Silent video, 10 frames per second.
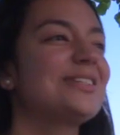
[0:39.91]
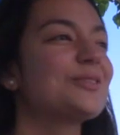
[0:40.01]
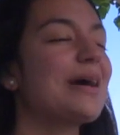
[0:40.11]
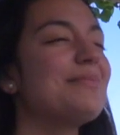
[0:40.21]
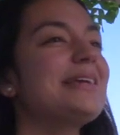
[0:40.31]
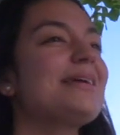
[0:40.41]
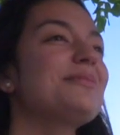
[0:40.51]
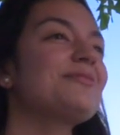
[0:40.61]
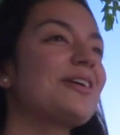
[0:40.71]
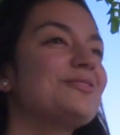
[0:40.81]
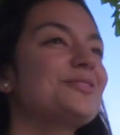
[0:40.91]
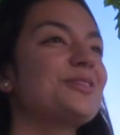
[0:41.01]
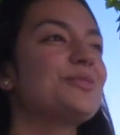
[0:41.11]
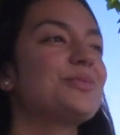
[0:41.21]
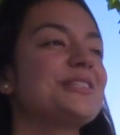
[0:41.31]
So I became involved
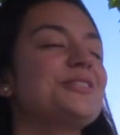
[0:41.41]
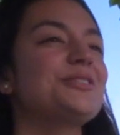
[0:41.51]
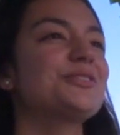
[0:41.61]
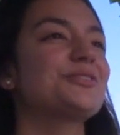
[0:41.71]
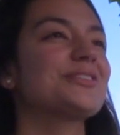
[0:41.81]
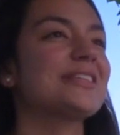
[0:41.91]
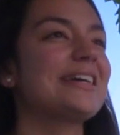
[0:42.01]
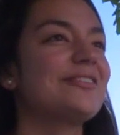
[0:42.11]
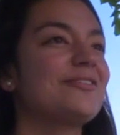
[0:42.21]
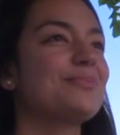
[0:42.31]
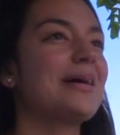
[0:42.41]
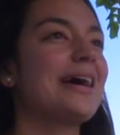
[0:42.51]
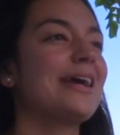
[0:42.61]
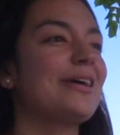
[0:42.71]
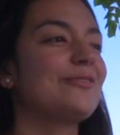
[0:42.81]
with Students for Life
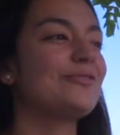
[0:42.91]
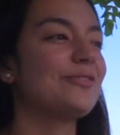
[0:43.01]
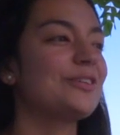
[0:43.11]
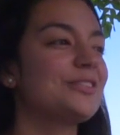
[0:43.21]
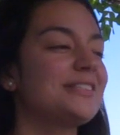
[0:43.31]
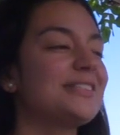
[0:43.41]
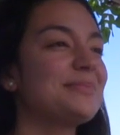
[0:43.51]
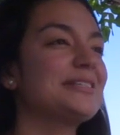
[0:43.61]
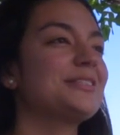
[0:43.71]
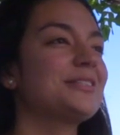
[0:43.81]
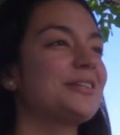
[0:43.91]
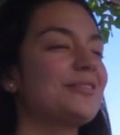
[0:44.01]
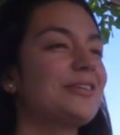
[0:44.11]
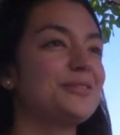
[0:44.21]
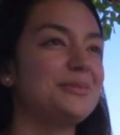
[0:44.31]
my first
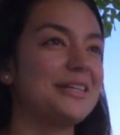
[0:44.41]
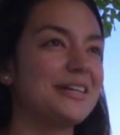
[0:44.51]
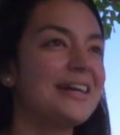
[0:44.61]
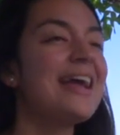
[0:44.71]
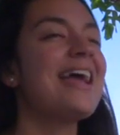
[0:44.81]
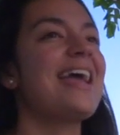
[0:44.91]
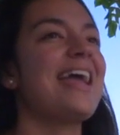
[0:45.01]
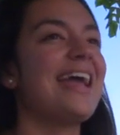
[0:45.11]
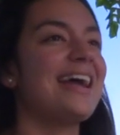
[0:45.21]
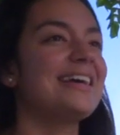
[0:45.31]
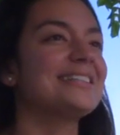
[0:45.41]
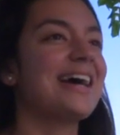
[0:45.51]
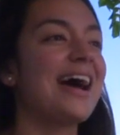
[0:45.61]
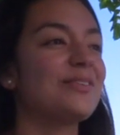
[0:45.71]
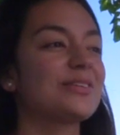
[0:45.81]
semester, freshman year, and
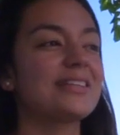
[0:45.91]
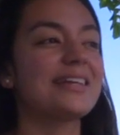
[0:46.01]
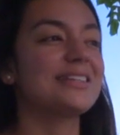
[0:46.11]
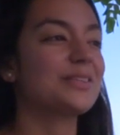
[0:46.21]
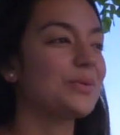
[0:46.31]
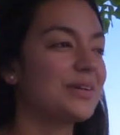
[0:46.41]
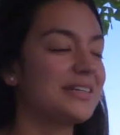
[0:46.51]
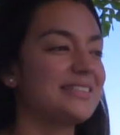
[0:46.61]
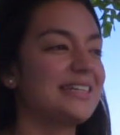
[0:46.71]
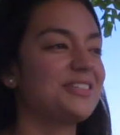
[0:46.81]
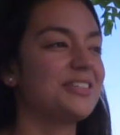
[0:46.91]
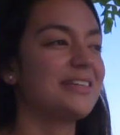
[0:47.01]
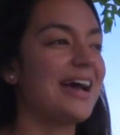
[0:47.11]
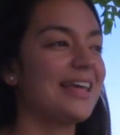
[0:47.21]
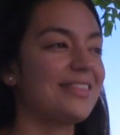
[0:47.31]
I really liked the
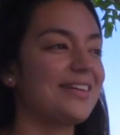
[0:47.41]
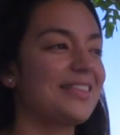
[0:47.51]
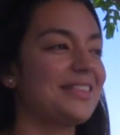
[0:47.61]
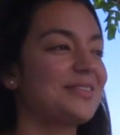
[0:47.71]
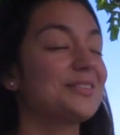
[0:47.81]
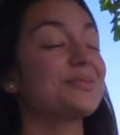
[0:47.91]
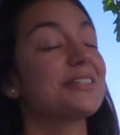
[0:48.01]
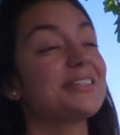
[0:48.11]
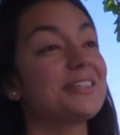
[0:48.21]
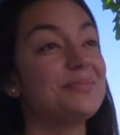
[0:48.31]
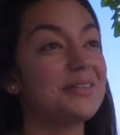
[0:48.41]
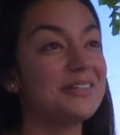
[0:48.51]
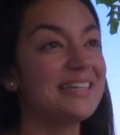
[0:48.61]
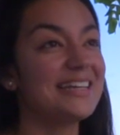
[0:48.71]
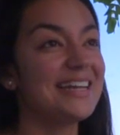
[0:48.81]
organization. I thought that there was a really good
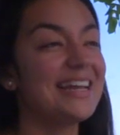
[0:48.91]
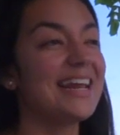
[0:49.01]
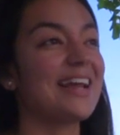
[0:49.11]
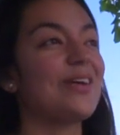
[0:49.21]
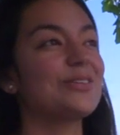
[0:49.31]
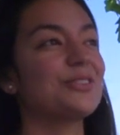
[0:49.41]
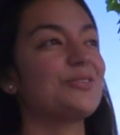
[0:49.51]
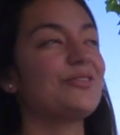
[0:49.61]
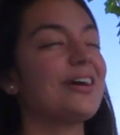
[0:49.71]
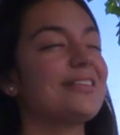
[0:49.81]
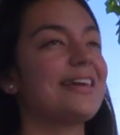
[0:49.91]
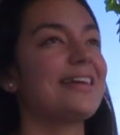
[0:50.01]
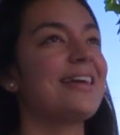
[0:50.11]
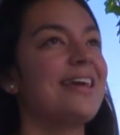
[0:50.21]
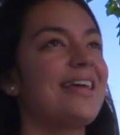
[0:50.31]
community in it, and I also felt
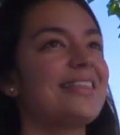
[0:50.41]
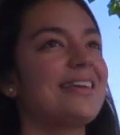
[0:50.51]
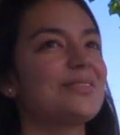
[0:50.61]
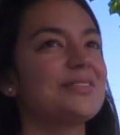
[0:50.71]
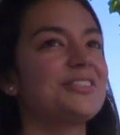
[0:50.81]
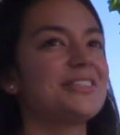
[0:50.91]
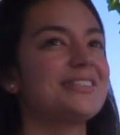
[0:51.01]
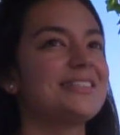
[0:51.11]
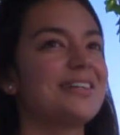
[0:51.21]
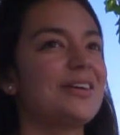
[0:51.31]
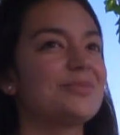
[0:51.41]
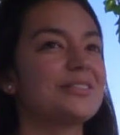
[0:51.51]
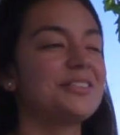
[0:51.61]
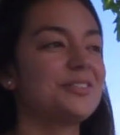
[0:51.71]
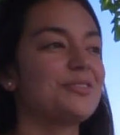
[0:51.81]
like there was just a
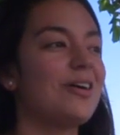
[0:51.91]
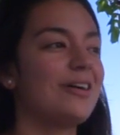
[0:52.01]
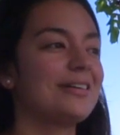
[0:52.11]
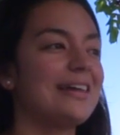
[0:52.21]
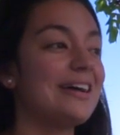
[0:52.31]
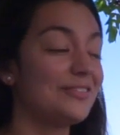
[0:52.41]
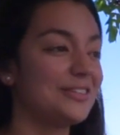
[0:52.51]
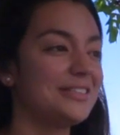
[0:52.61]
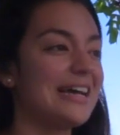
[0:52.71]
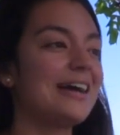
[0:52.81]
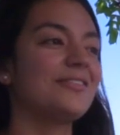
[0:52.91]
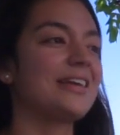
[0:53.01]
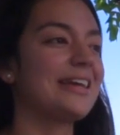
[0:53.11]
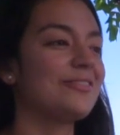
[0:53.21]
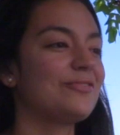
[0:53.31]
really strong effort to
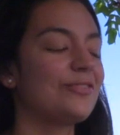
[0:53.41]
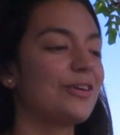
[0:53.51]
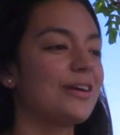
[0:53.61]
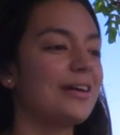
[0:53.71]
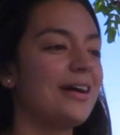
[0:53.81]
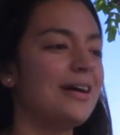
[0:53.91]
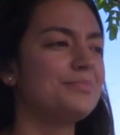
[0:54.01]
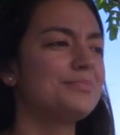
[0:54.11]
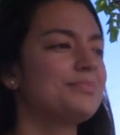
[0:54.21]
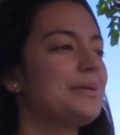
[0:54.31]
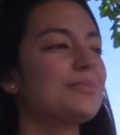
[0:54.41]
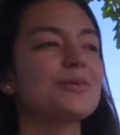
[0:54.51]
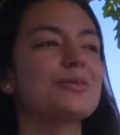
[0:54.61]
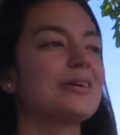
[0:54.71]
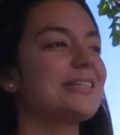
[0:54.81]
advocate for people
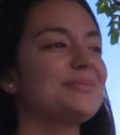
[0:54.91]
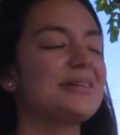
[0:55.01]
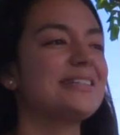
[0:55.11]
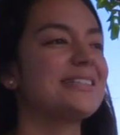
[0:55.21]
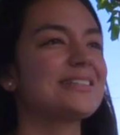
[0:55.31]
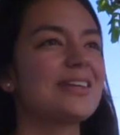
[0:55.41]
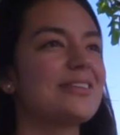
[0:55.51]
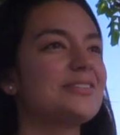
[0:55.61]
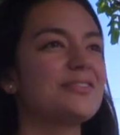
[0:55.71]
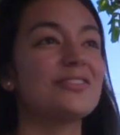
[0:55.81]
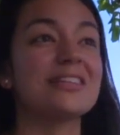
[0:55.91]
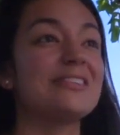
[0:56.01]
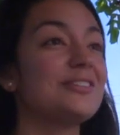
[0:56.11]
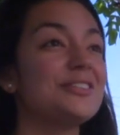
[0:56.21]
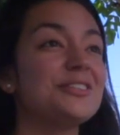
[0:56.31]
who are experiencing a lot of different
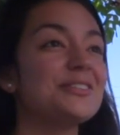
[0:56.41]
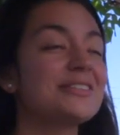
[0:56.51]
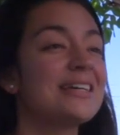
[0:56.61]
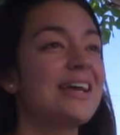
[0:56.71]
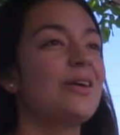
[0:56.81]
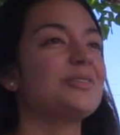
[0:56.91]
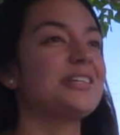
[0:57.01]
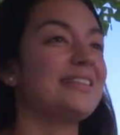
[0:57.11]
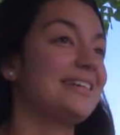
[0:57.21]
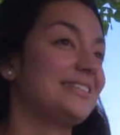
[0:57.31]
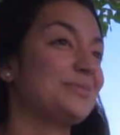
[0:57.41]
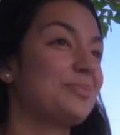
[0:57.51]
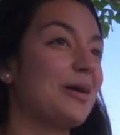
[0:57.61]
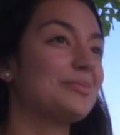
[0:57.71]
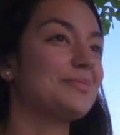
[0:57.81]
life issues, which I think is a
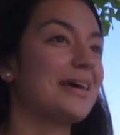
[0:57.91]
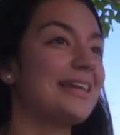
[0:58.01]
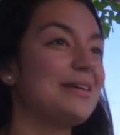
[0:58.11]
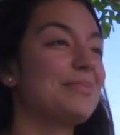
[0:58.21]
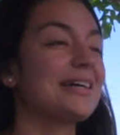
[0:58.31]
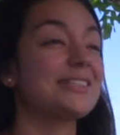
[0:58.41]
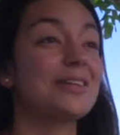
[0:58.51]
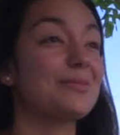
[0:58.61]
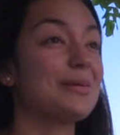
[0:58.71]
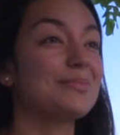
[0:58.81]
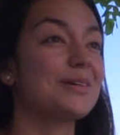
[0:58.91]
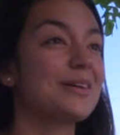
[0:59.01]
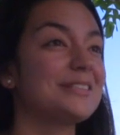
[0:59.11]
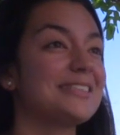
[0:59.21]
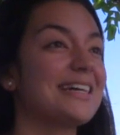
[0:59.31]
problem that impacts a lot of people in
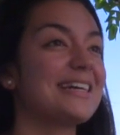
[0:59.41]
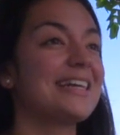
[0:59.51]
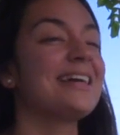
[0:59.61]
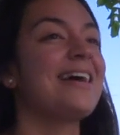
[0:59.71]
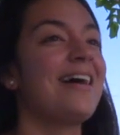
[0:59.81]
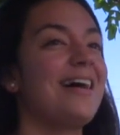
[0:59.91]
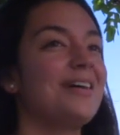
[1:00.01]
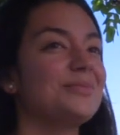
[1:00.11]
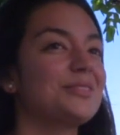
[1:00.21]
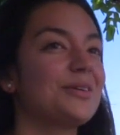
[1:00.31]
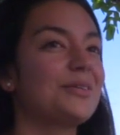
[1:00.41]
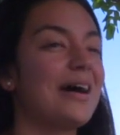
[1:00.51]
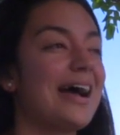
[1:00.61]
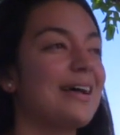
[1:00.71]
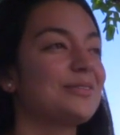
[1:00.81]
our society. So
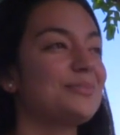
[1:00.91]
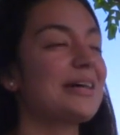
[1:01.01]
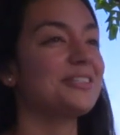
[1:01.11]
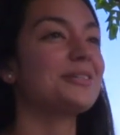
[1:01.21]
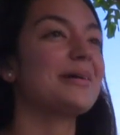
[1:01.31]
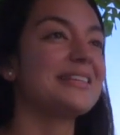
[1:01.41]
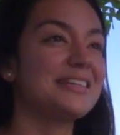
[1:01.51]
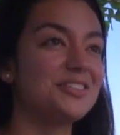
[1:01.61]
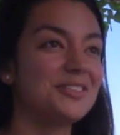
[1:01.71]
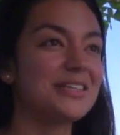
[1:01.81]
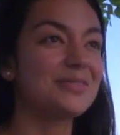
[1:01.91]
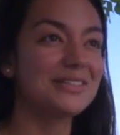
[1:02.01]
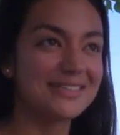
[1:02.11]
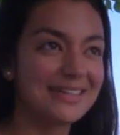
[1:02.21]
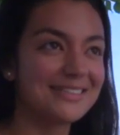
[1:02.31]
I was passionate about the issues that were
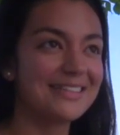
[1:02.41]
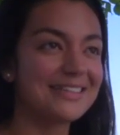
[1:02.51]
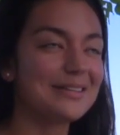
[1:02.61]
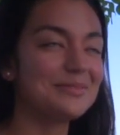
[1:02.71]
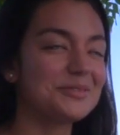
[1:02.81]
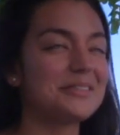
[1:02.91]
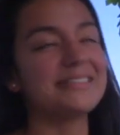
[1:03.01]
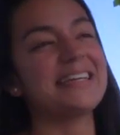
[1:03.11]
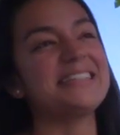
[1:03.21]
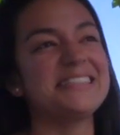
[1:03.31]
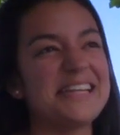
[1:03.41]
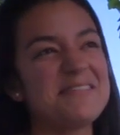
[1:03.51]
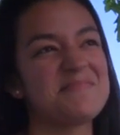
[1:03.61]
discussed in the club, so I decided to stay.